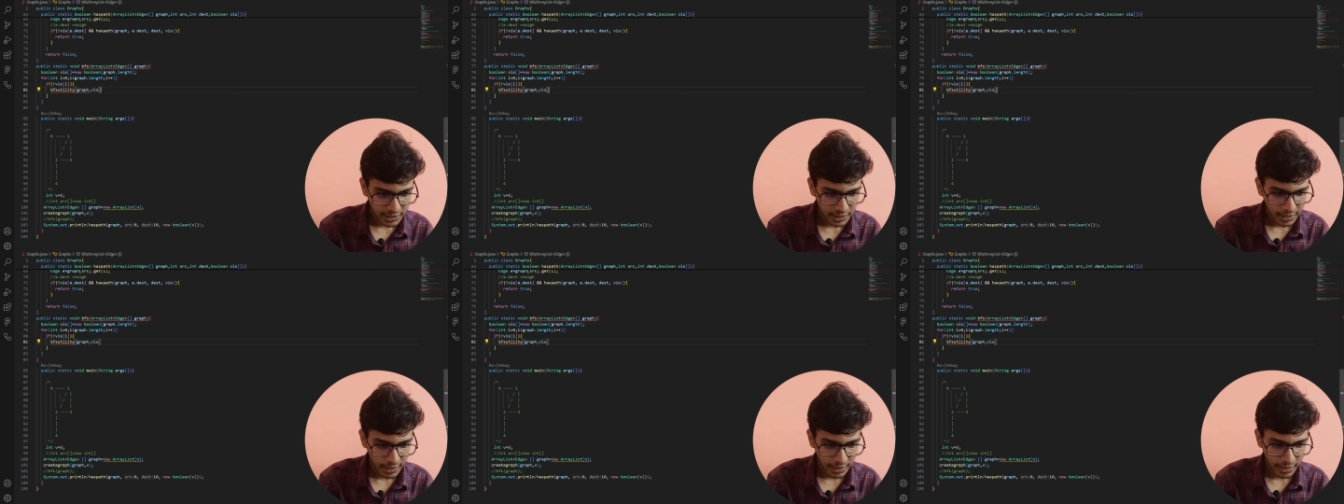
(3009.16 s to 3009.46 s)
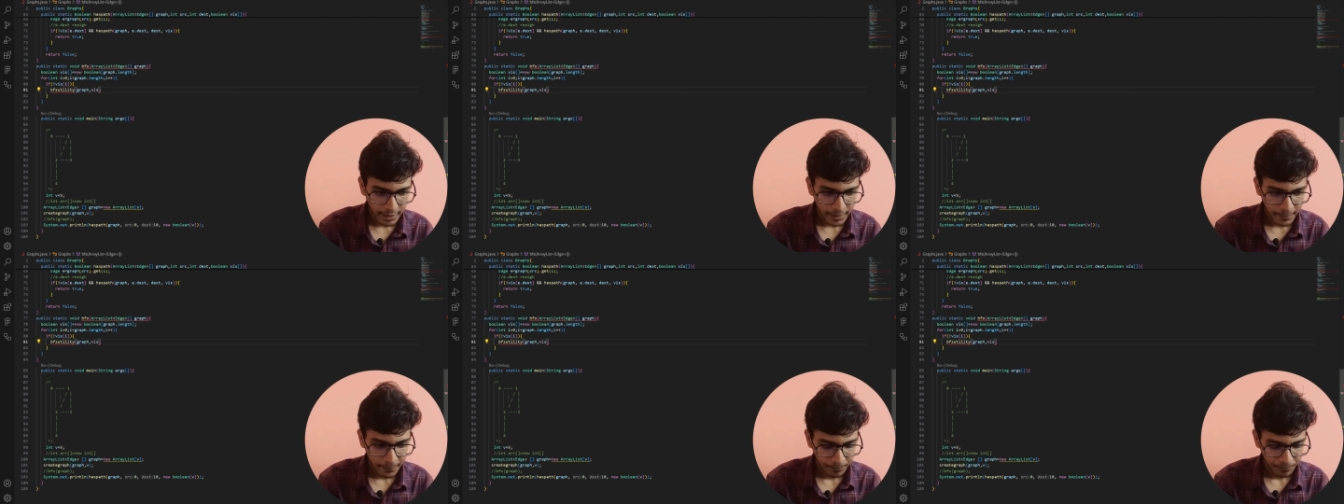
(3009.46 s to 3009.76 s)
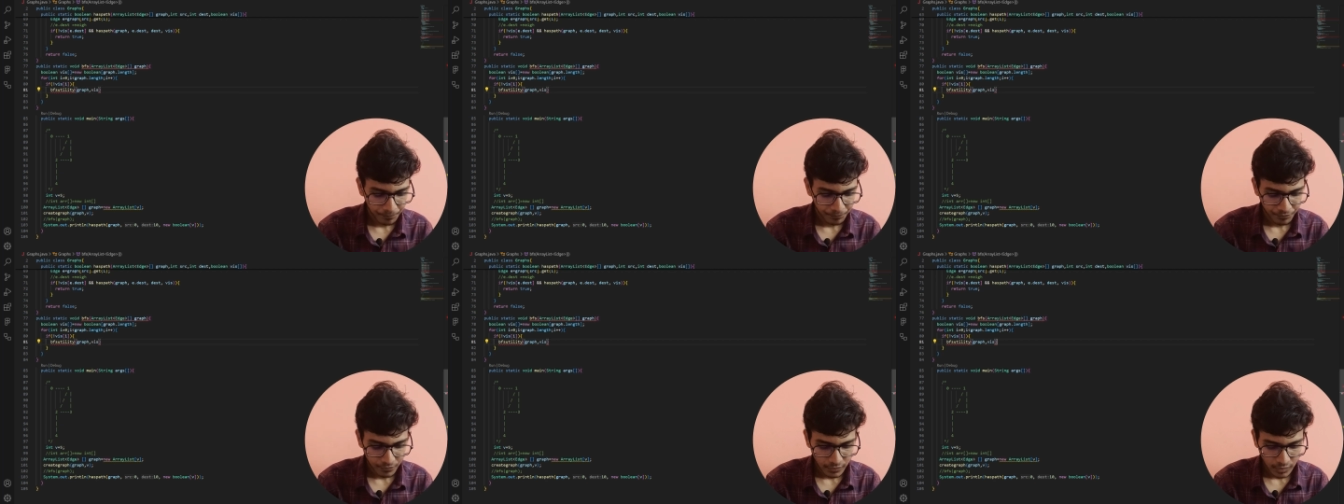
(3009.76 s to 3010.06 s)
array,
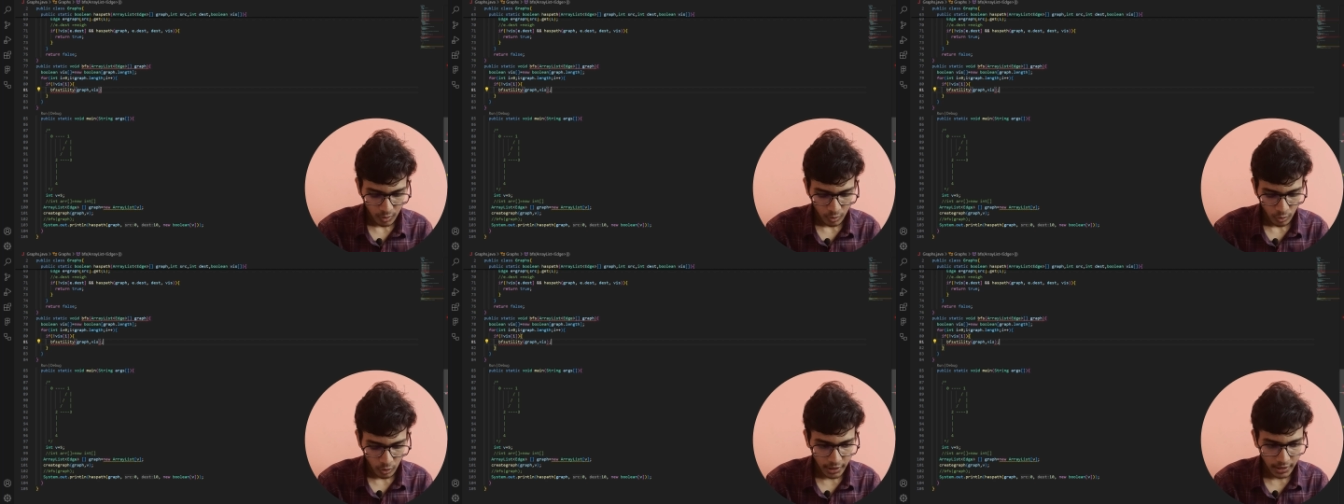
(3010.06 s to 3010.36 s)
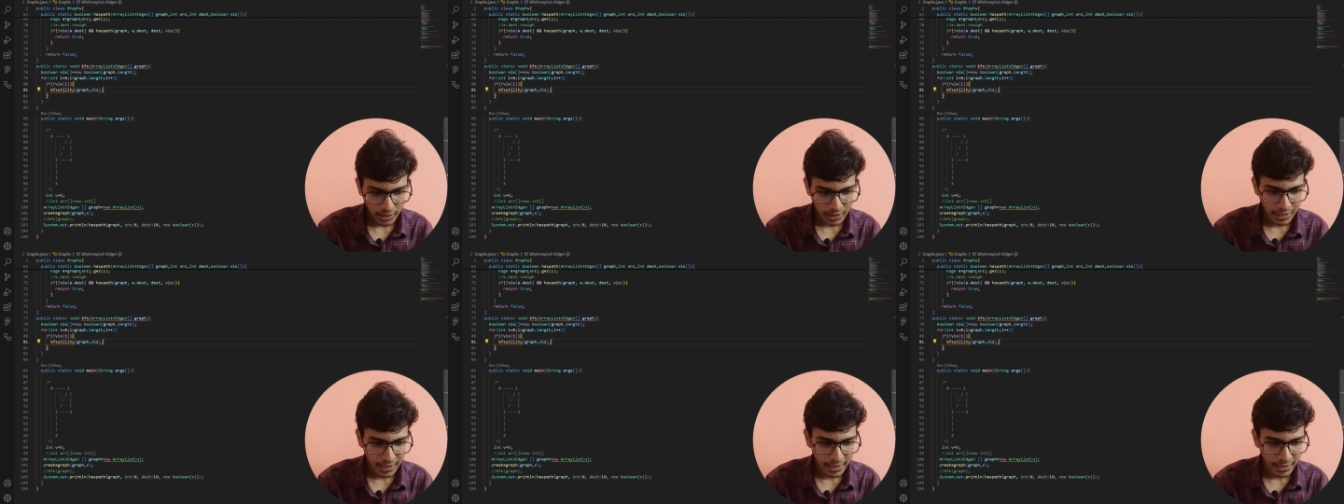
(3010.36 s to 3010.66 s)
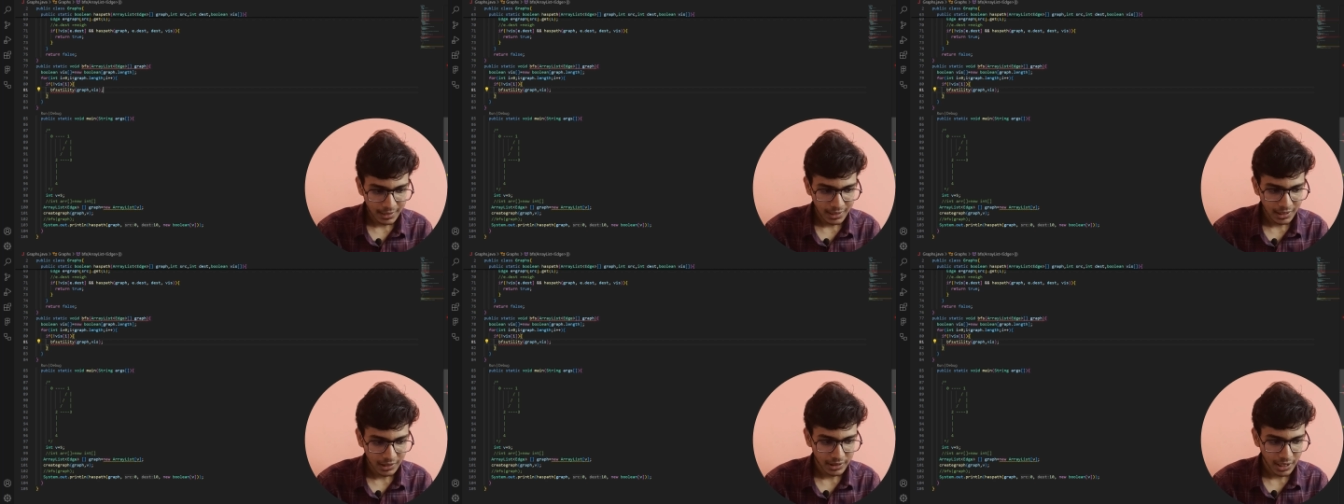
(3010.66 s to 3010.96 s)
right?
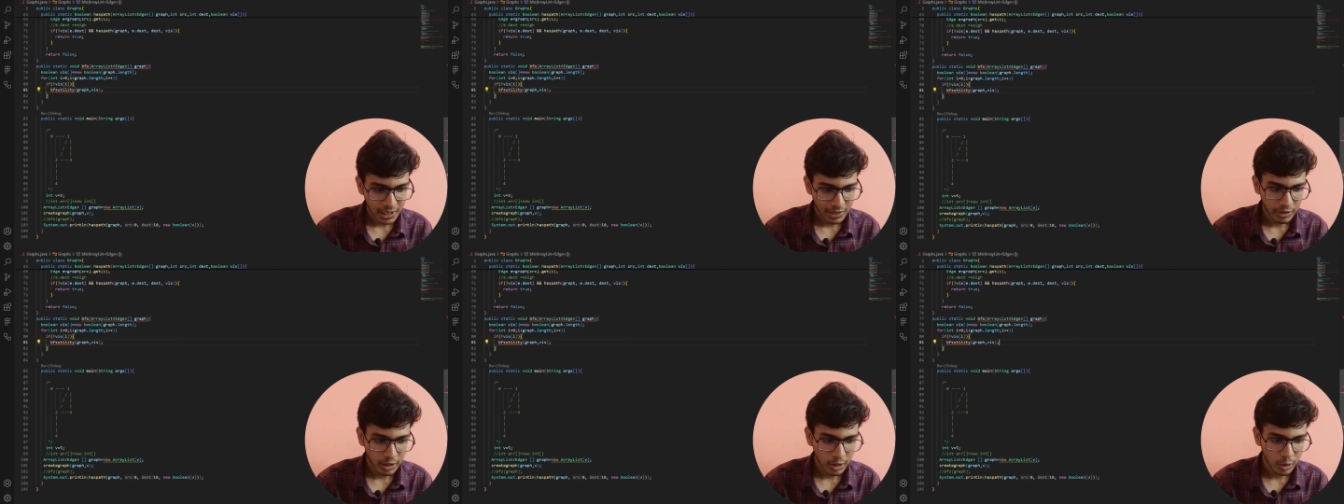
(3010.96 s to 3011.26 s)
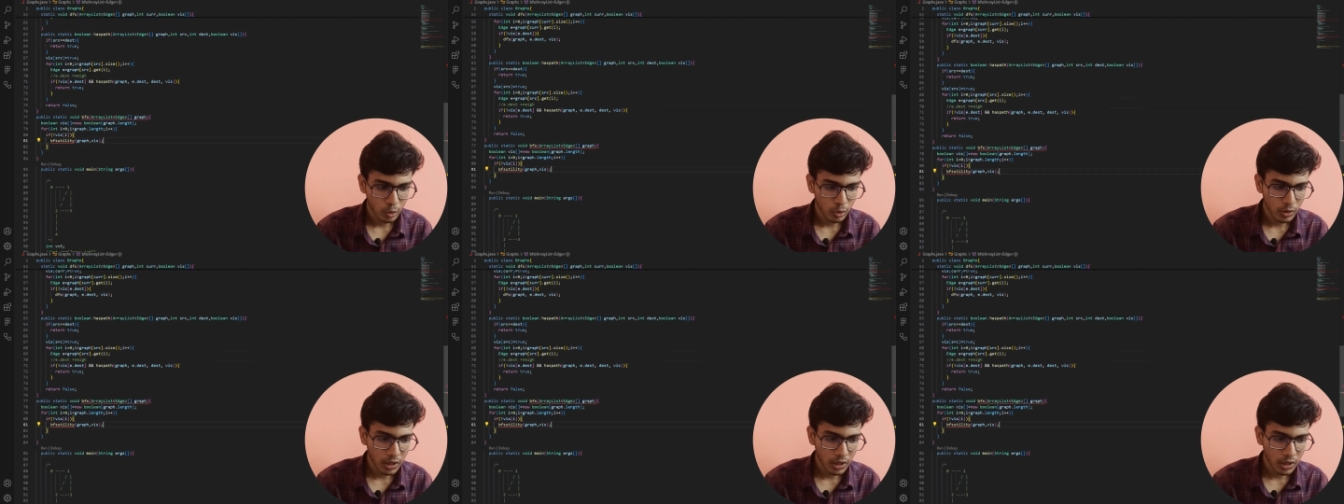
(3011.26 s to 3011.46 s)
Like this I will do.